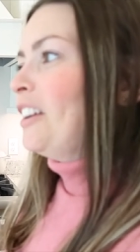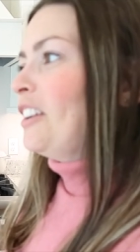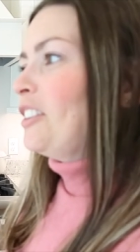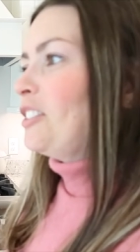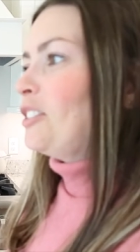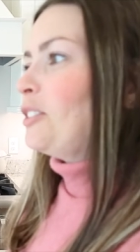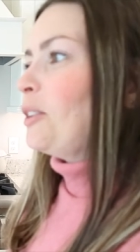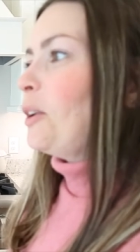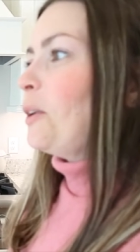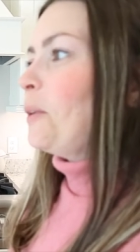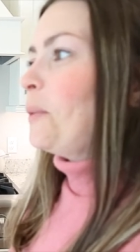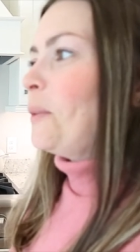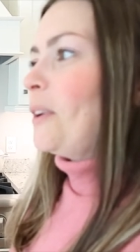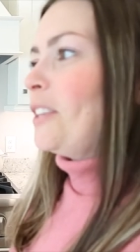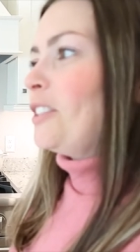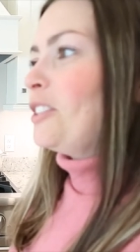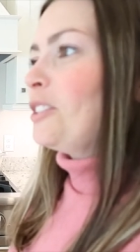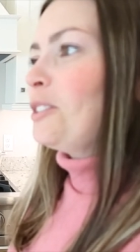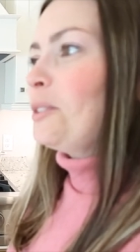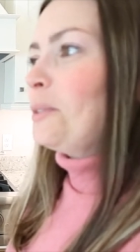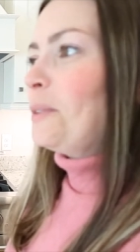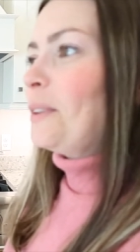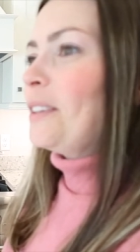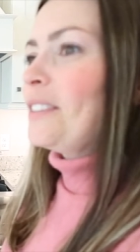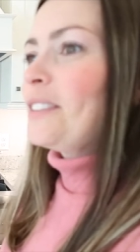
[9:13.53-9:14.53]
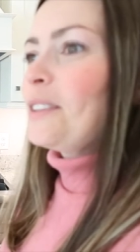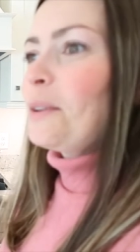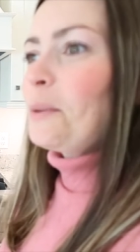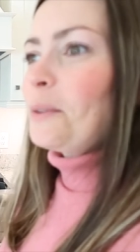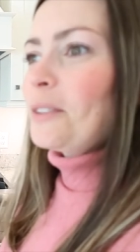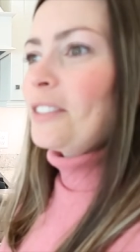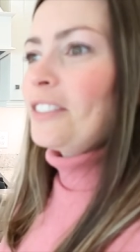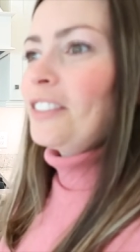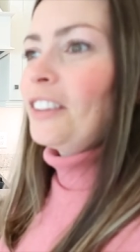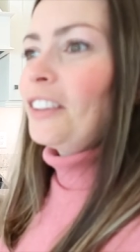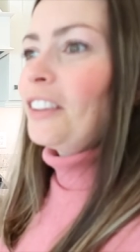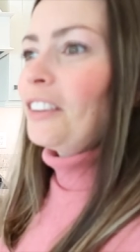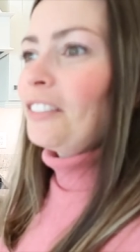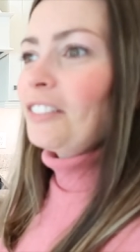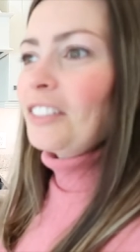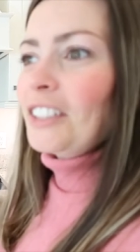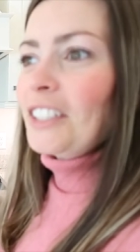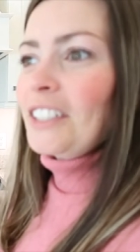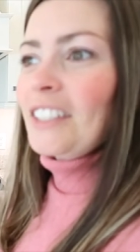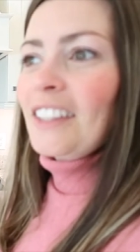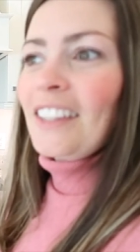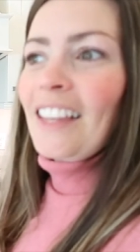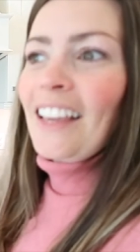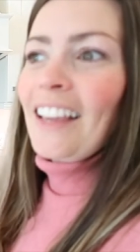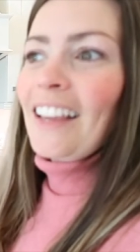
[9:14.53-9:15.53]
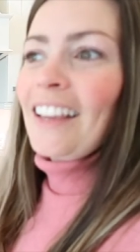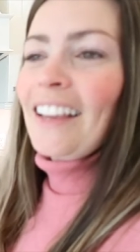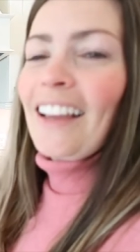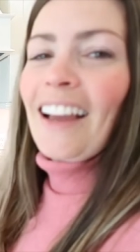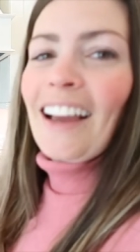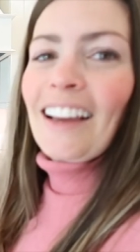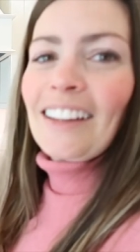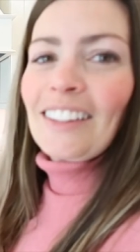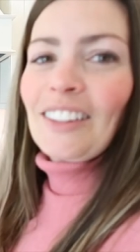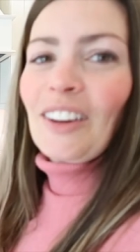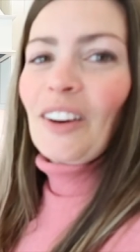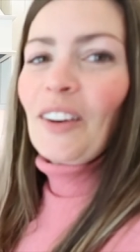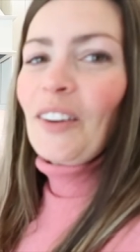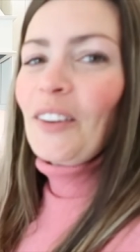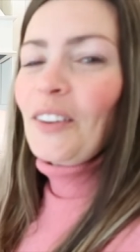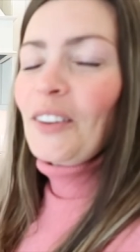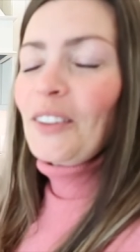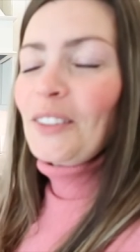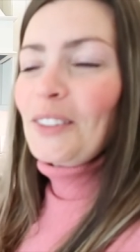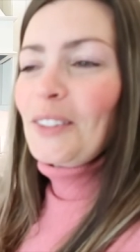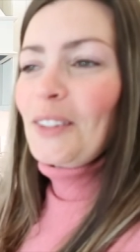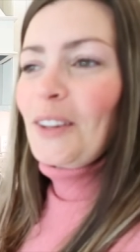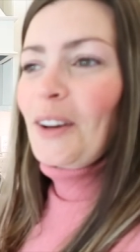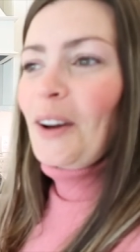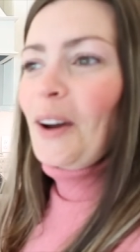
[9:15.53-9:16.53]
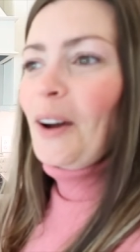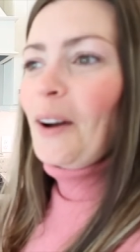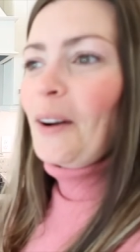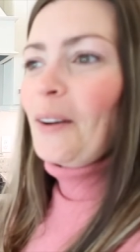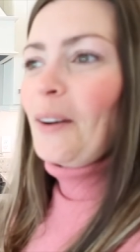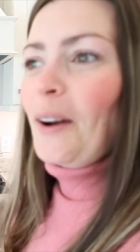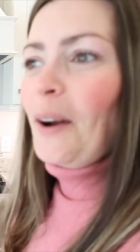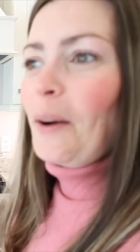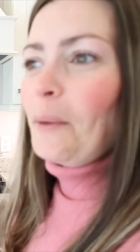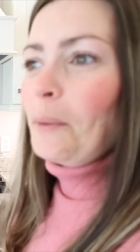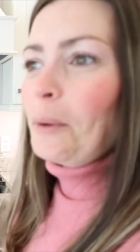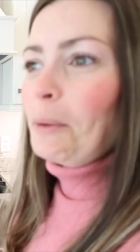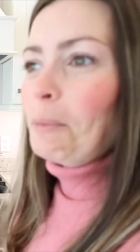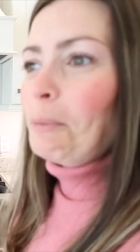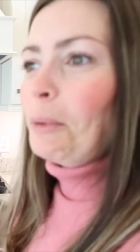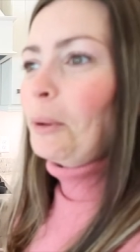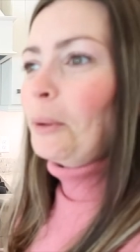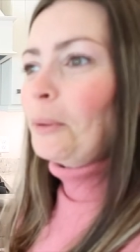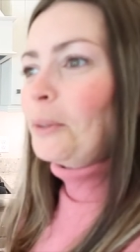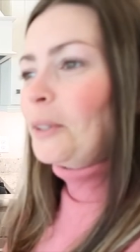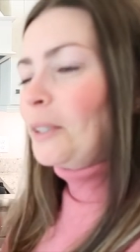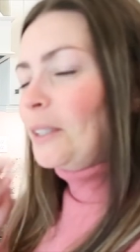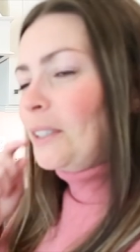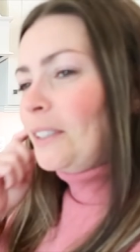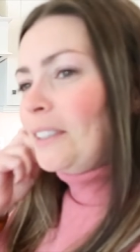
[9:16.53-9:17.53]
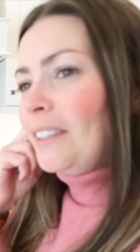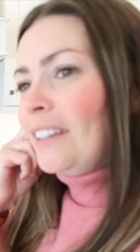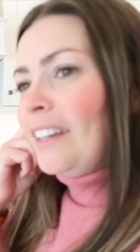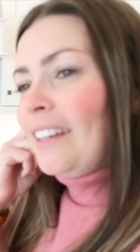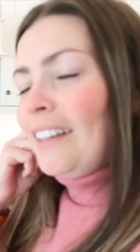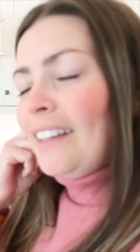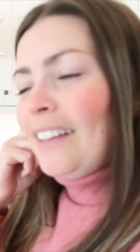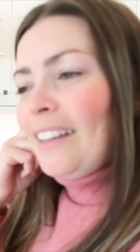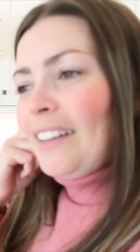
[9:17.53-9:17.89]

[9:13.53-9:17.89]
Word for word: So as soon as it was delivered, they had called our builder